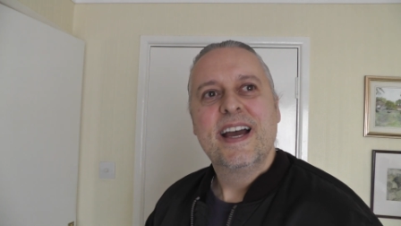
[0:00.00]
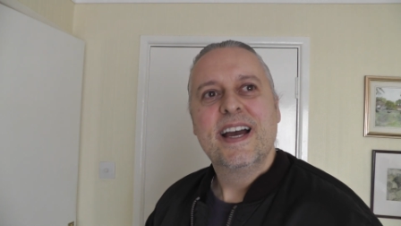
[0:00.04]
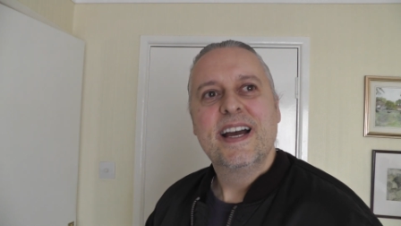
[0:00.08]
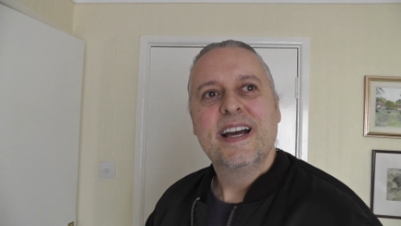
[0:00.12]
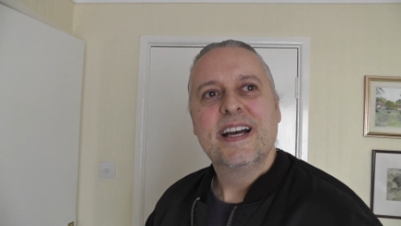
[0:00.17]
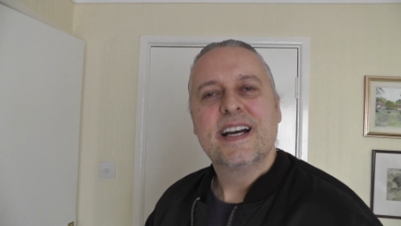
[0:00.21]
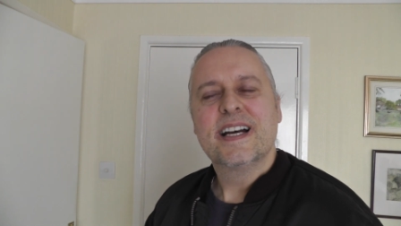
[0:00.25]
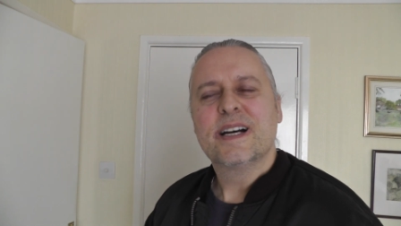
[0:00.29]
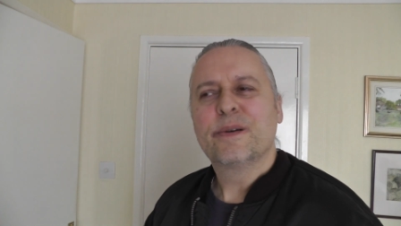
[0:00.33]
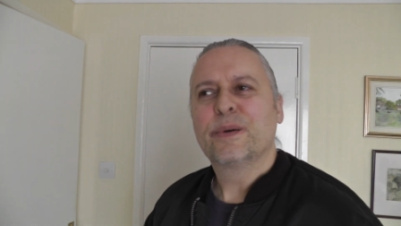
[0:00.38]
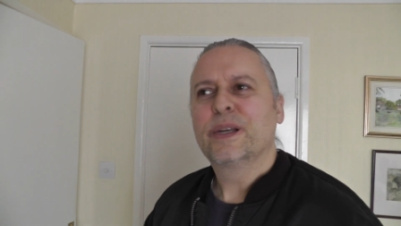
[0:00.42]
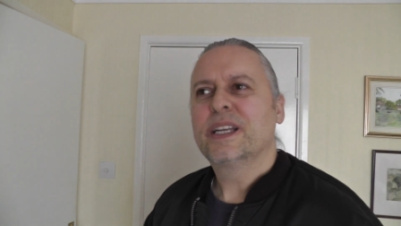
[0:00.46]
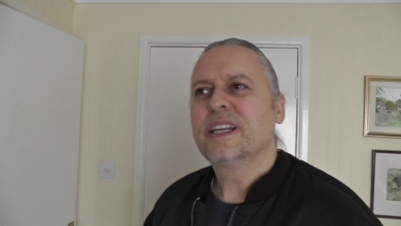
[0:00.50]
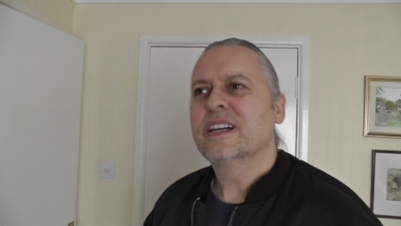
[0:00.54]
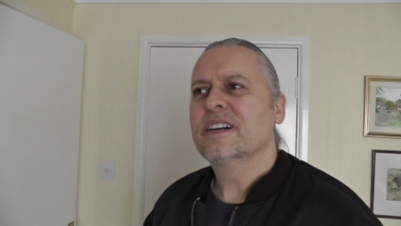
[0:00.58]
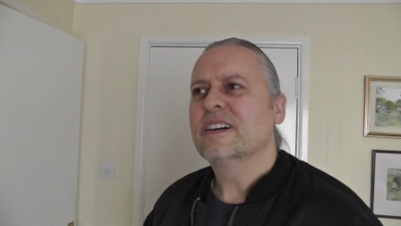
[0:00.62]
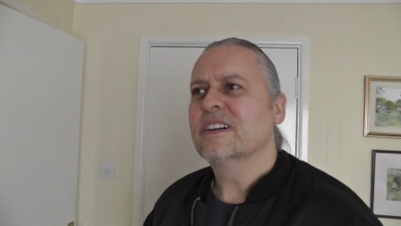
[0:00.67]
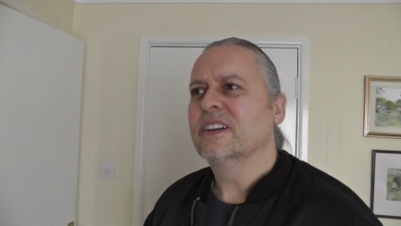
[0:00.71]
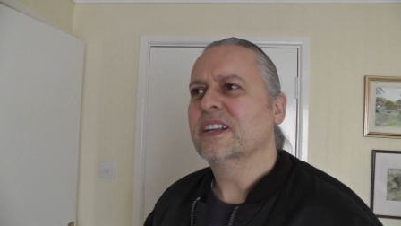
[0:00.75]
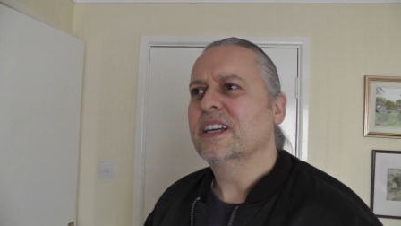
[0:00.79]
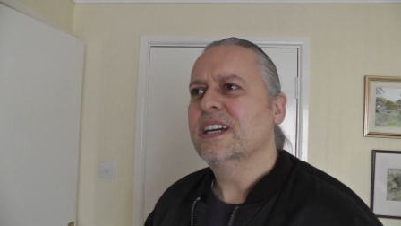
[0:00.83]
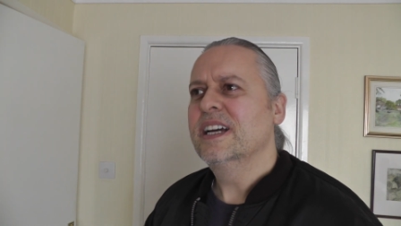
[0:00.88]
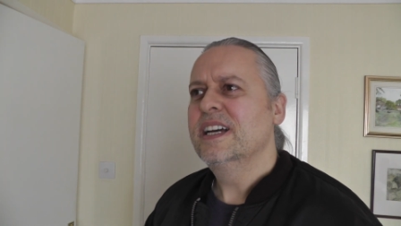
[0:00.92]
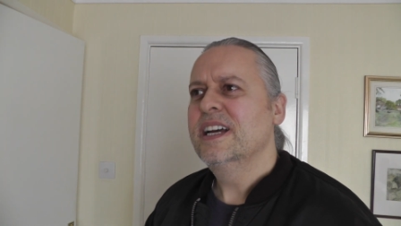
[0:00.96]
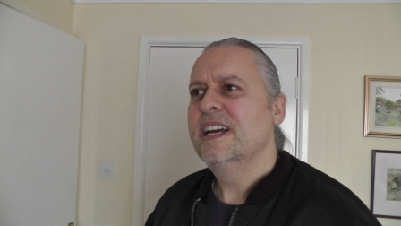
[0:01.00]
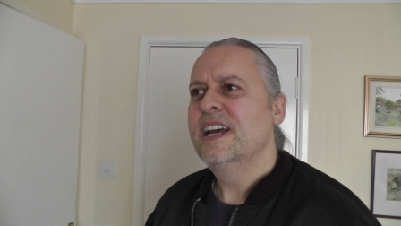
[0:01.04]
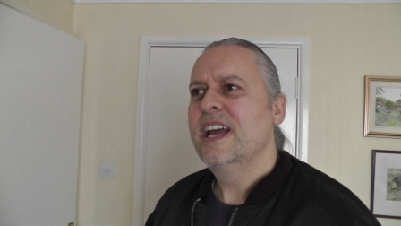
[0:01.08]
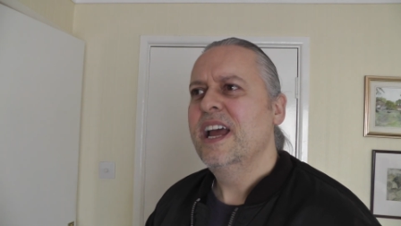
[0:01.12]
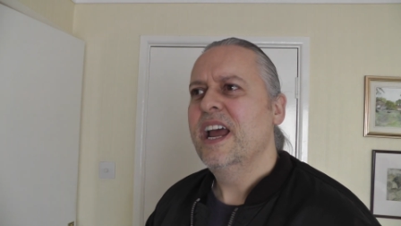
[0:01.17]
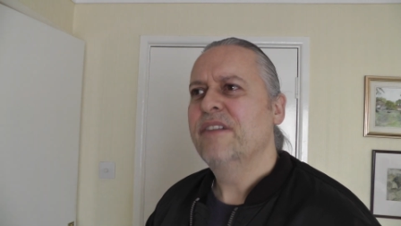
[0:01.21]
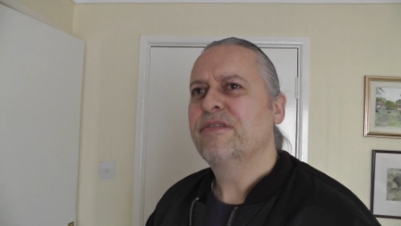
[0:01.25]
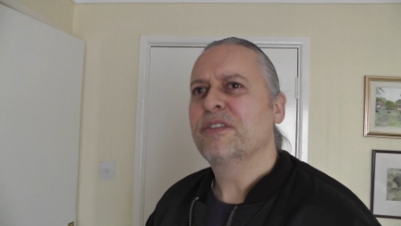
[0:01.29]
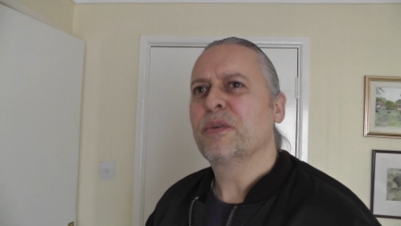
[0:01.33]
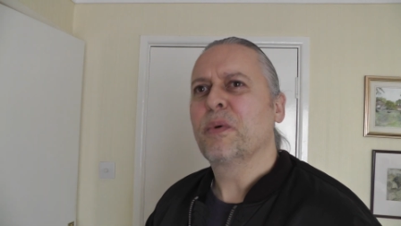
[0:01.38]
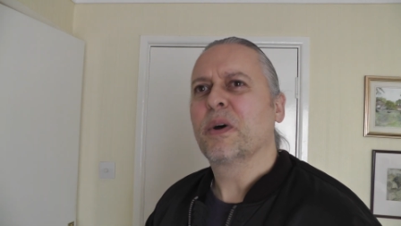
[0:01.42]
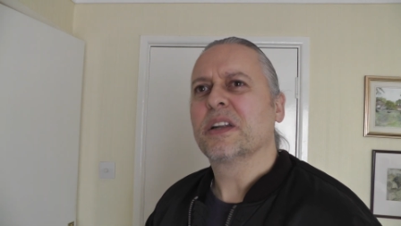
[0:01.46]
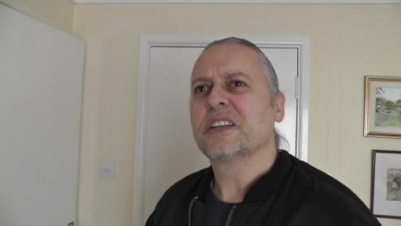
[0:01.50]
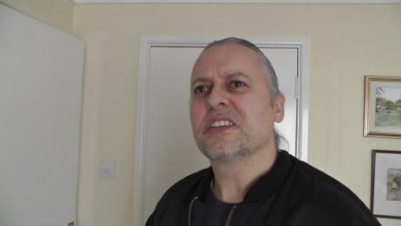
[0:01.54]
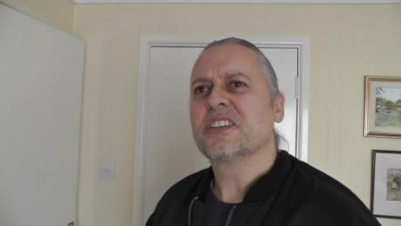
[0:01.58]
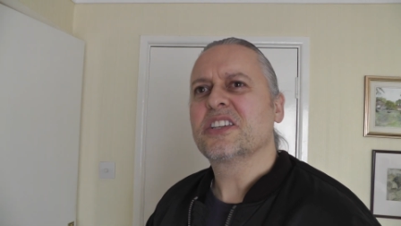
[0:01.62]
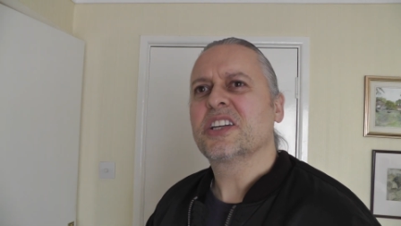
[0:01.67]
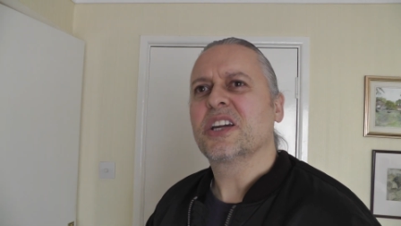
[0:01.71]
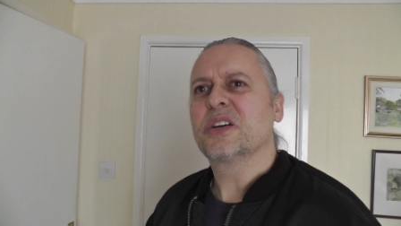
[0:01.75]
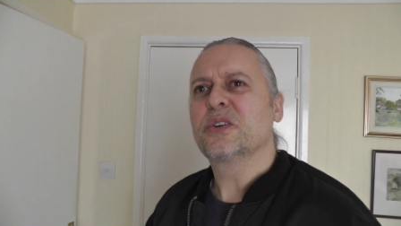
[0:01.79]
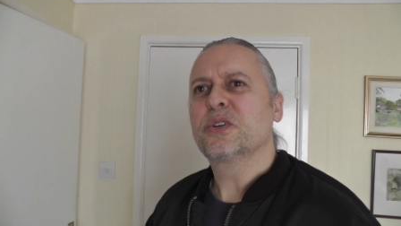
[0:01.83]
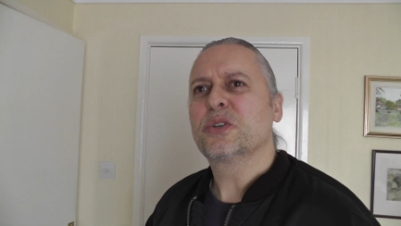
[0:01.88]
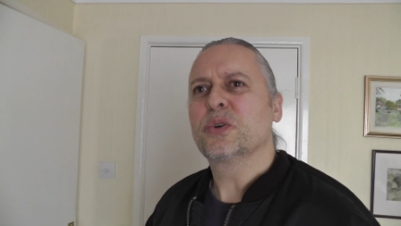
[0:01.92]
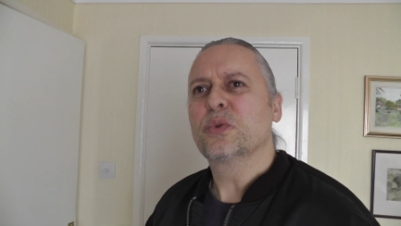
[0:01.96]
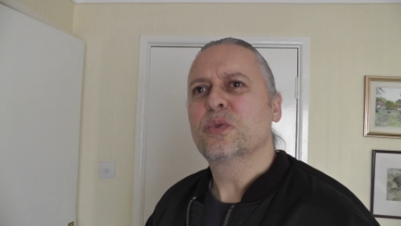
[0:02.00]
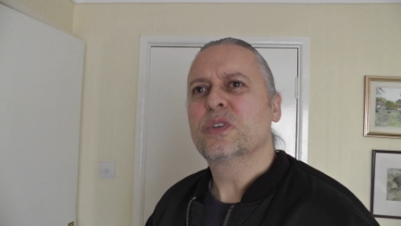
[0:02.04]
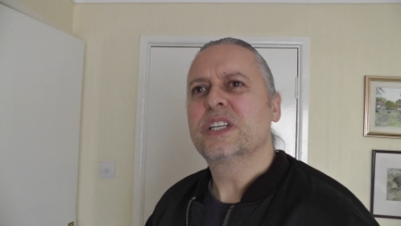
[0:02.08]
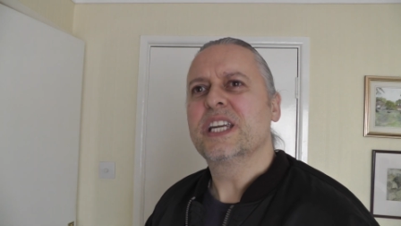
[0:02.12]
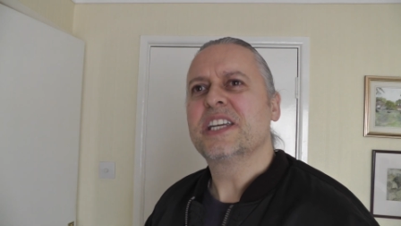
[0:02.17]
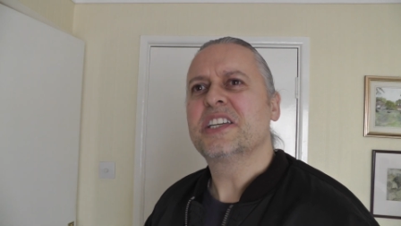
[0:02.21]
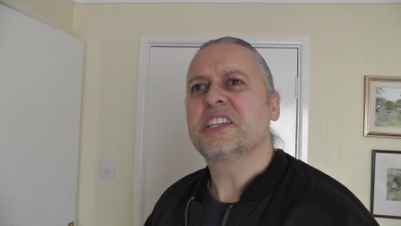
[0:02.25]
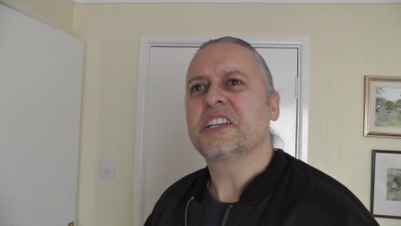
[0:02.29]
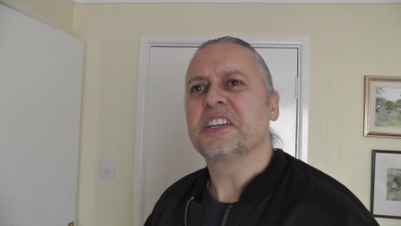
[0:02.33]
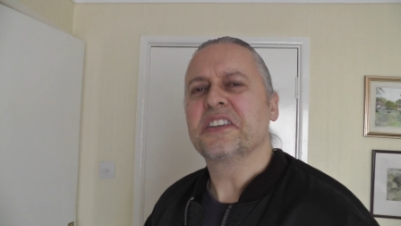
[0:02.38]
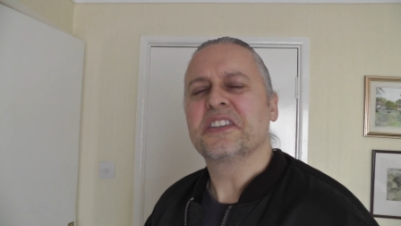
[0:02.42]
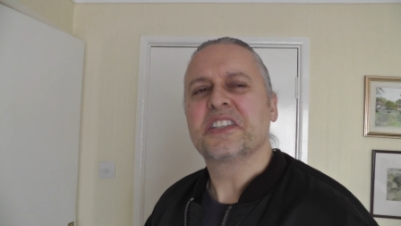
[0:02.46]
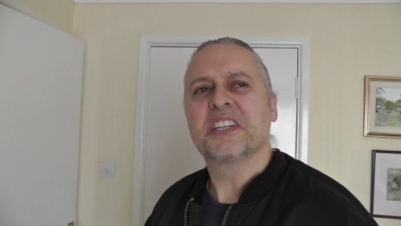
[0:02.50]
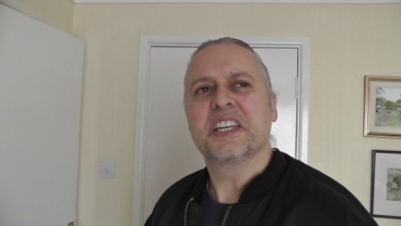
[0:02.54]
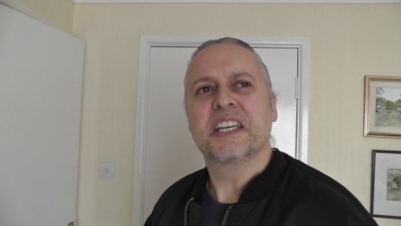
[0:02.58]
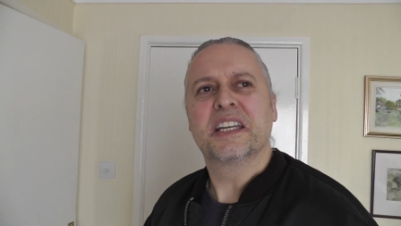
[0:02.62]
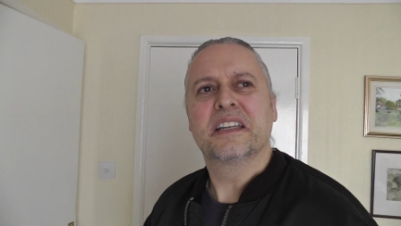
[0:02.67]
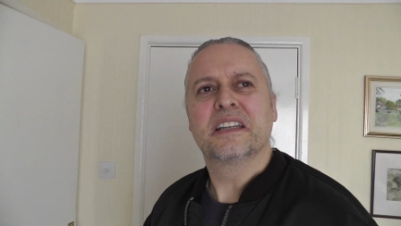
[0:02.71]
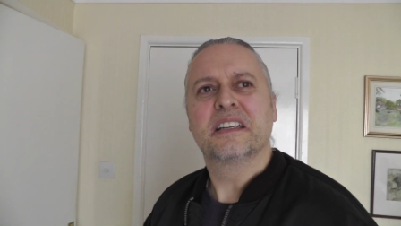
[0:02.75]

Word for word: No, we can't. Everyone's social distancing,